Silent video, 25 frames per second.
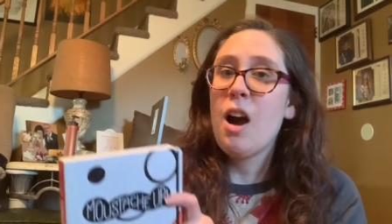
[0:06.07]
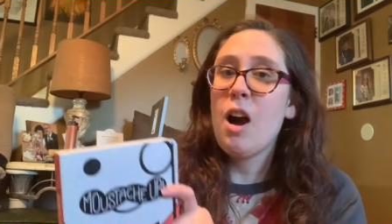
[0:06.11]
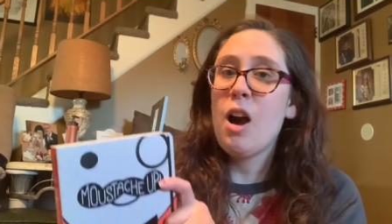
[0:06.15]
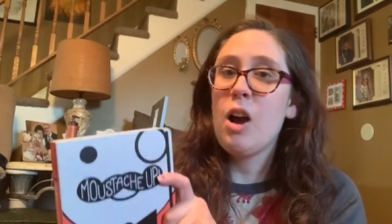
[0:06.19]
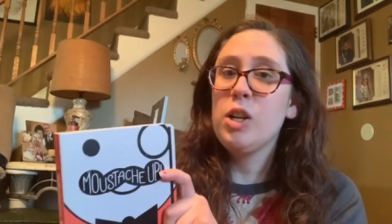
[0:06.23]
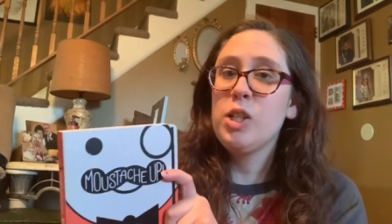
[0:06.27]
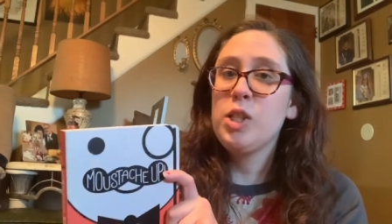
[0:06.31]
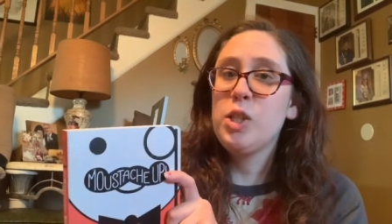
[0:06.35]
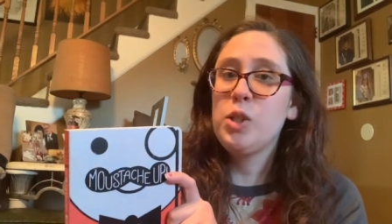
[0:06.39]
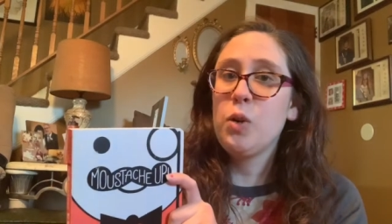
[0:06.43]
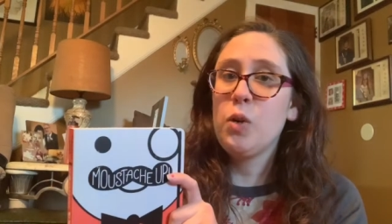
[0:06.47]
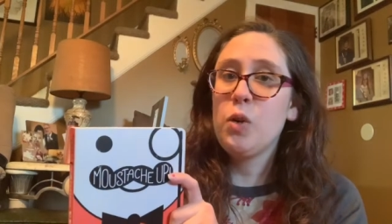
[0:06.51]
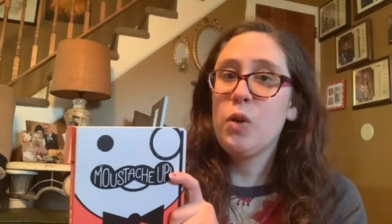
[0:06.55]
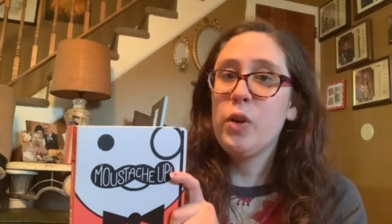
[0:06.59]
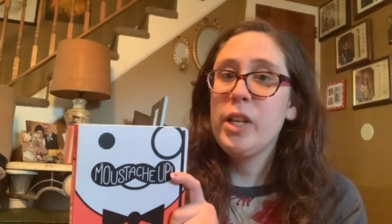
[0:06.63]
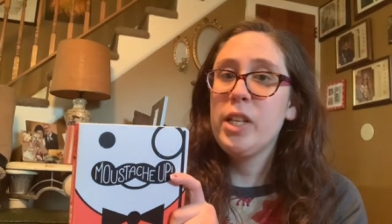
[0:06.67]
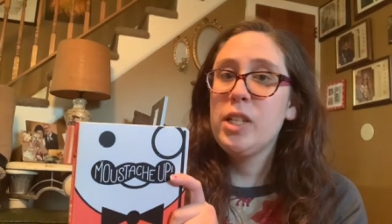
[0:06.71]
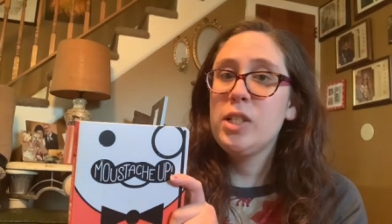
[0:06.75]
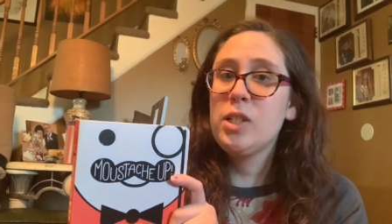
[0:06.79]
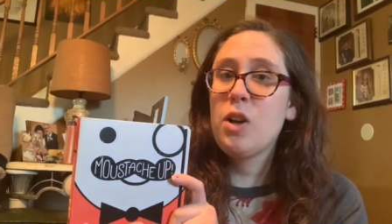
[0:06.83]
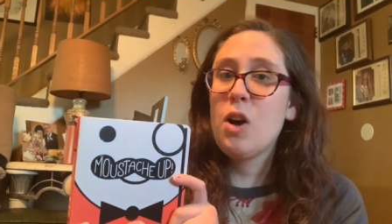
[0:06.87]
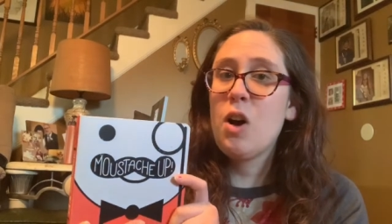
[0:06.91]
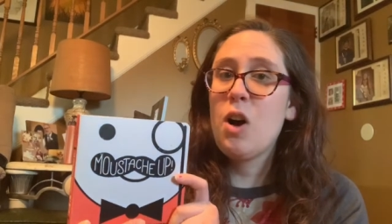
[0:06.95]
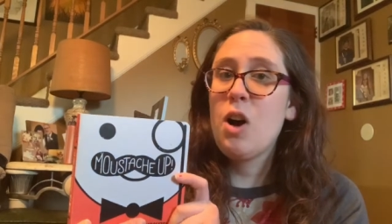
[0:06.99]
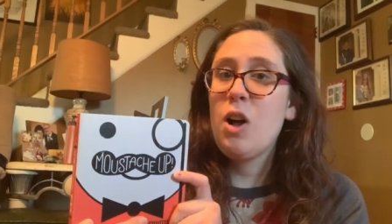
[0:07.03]
Our story
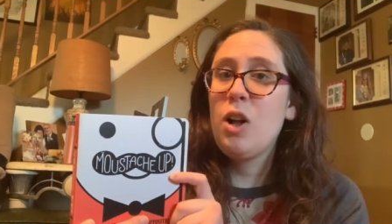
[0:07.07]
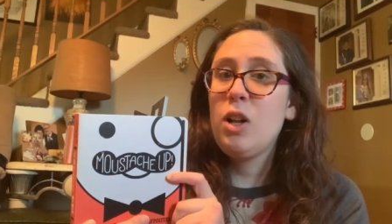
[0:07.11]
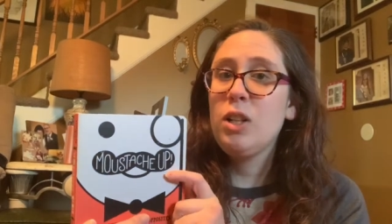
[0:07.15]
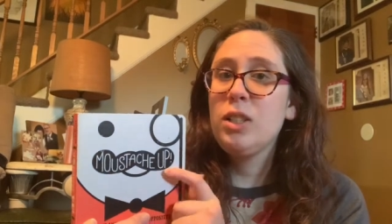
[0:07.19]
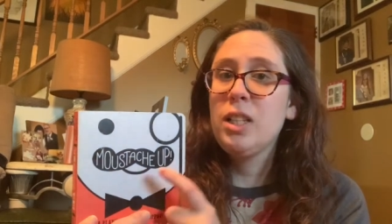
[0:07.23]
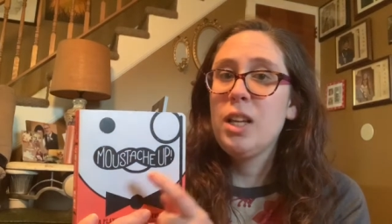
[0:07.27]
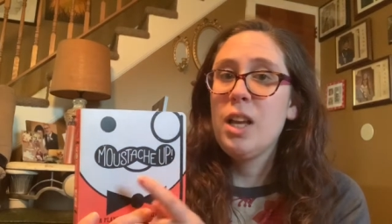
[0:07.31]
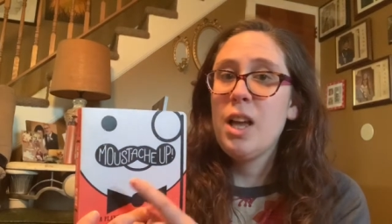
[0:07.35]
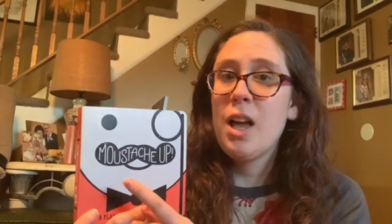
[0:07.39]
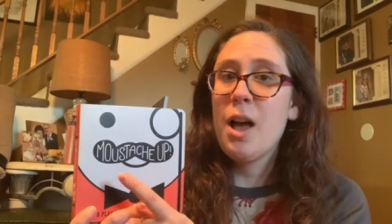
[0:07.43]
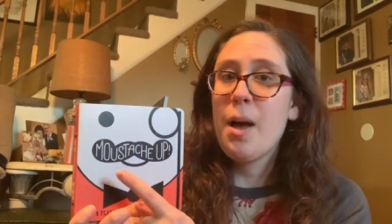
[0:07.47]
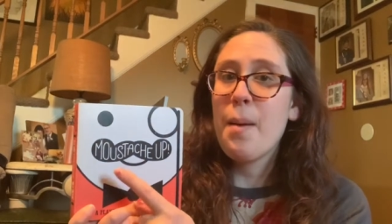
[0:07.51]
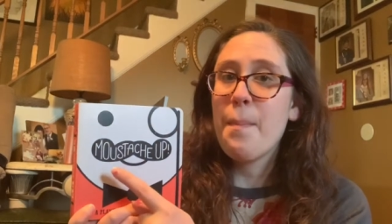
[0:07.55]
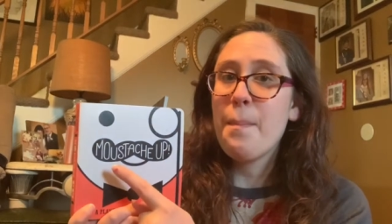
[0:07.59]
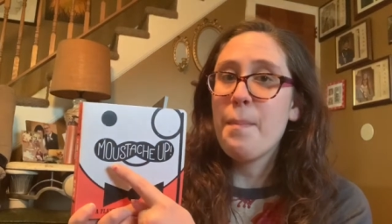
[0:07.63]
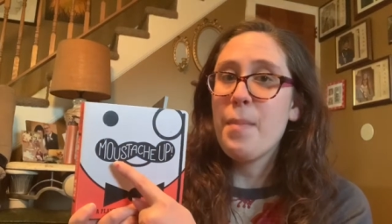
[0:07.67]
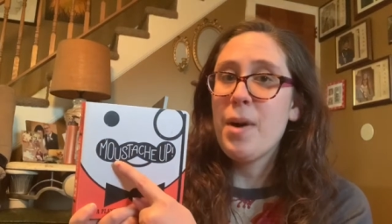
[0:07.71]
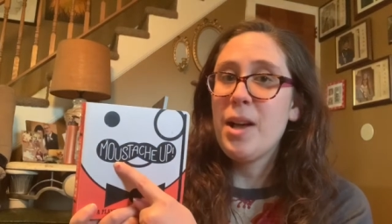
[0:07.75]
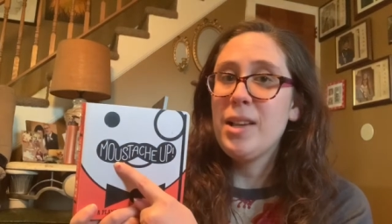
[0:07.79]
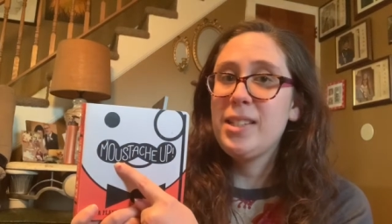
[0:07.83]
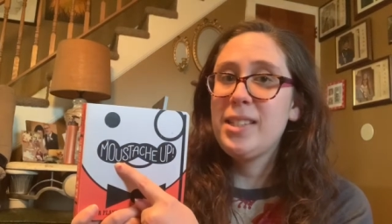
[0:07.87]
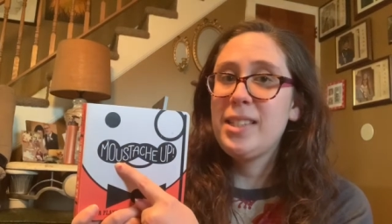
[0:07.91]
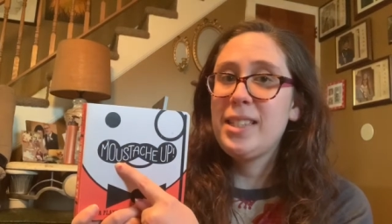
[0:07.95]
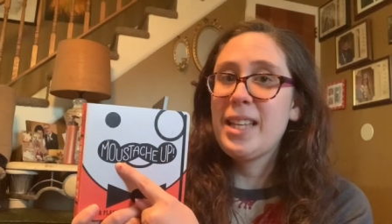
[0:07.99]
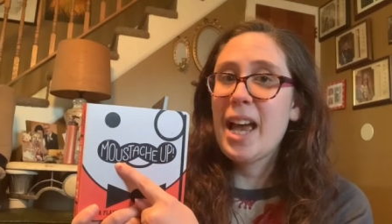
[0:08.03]
is called
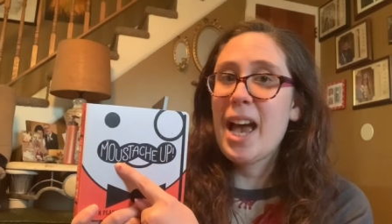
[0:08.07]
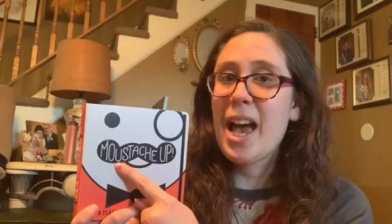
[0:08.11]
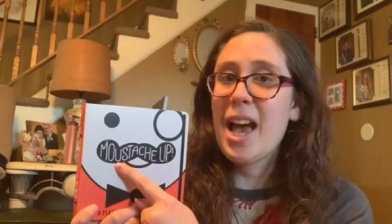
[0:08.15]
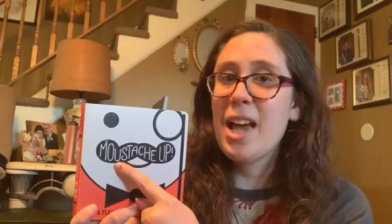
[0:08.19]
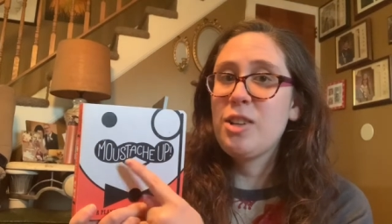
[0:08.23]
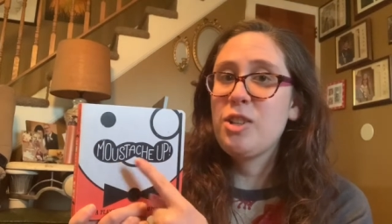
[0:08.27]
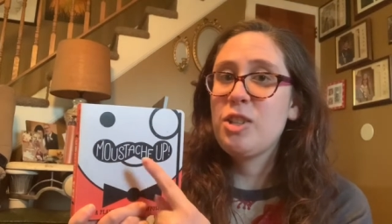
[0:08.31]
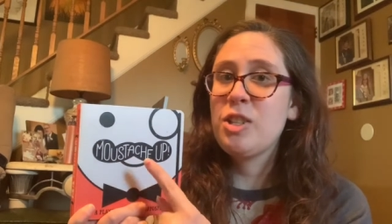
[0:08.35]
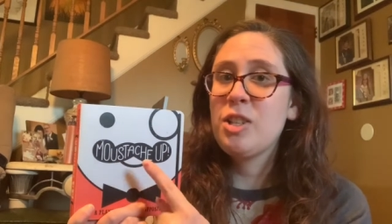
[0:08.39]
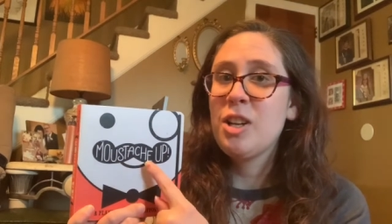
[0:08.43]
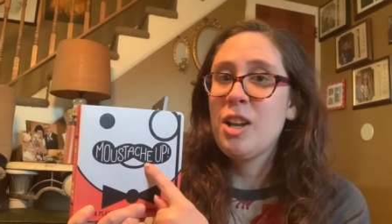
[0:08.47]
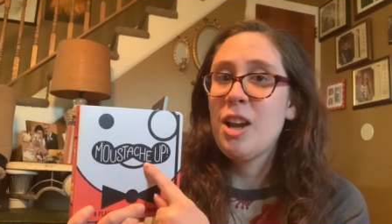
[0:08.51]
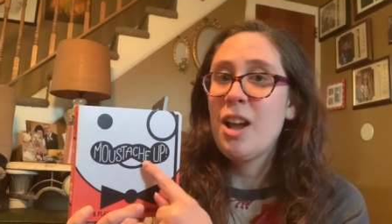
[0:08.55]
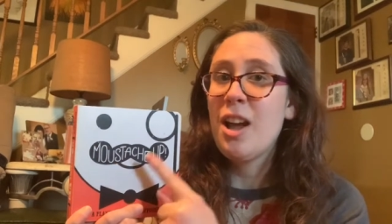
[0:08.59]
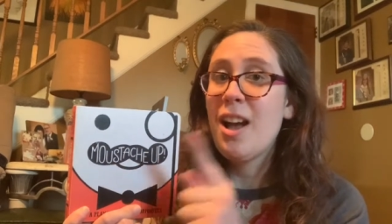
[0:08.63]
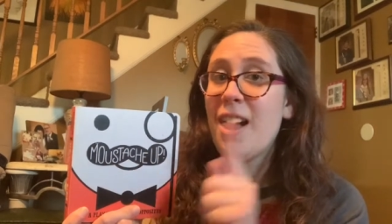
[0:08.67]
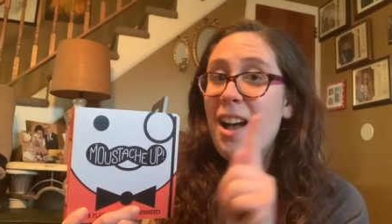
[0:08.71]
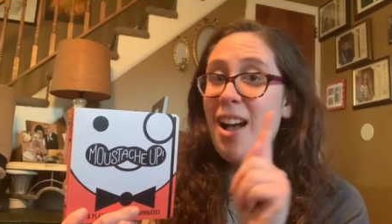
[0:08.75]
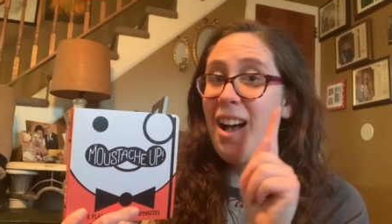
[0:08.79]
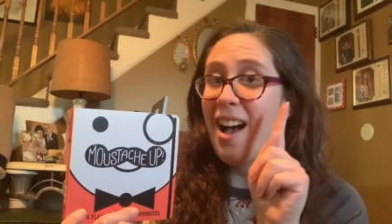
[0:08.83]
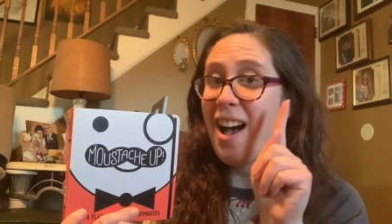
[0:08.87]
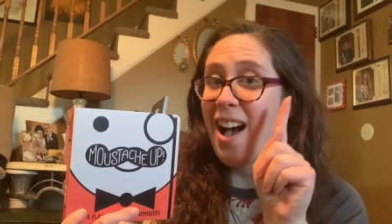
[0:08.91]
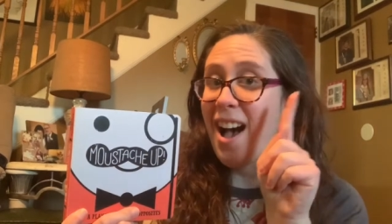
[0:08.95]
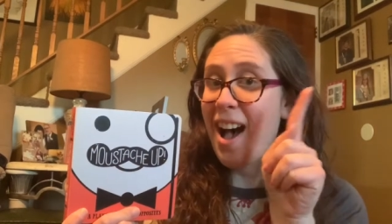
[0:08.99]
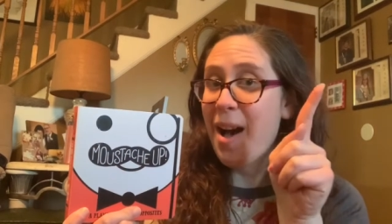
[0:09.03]
Mustache
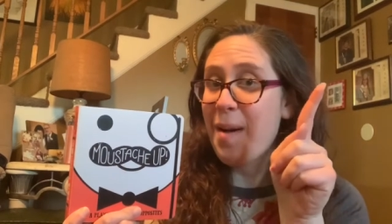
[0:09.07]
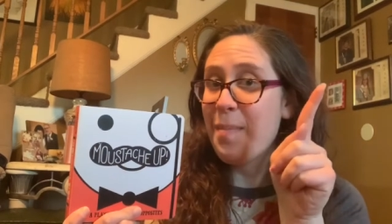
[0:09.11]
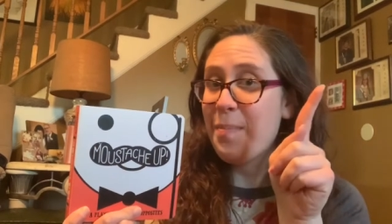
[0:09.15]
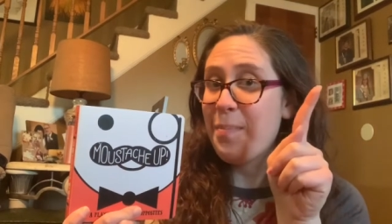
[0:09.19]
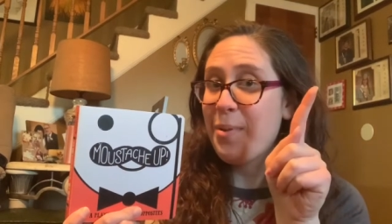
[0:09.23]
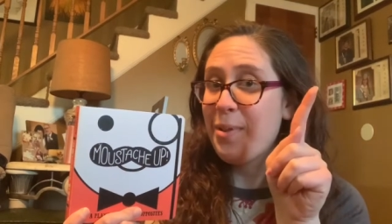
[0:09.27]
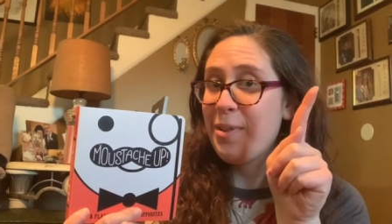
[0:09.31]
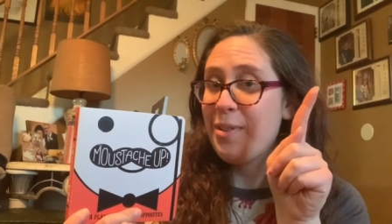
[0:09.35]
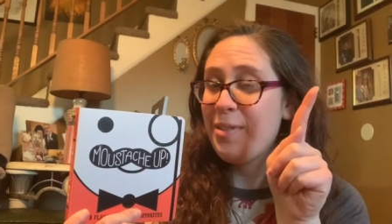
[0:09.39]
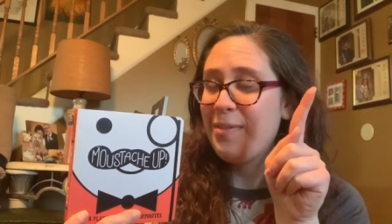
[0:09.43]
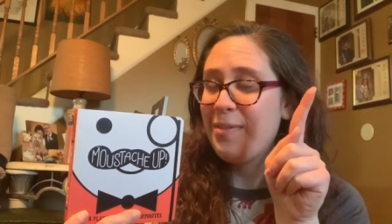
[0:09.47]
Up.